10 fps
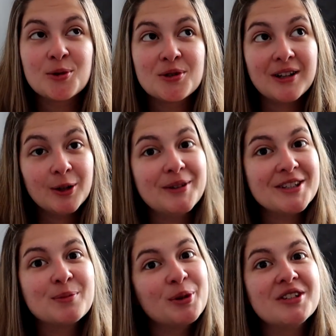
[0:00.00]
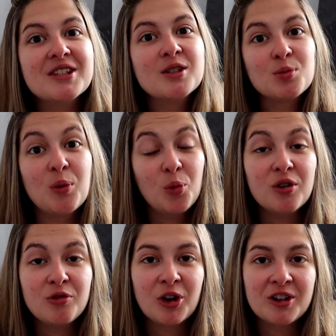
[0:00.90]
which was a little bit disappointing because we would
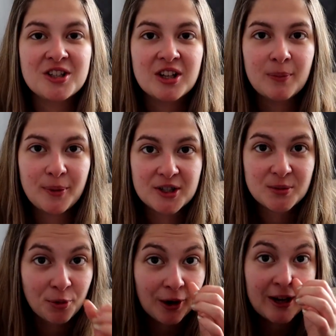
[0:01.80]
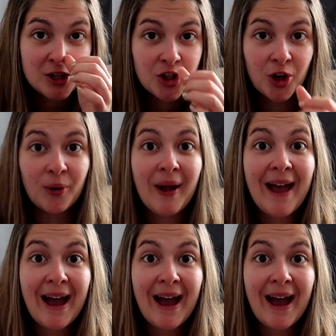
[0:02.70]
have gone and done the Birds of Prey show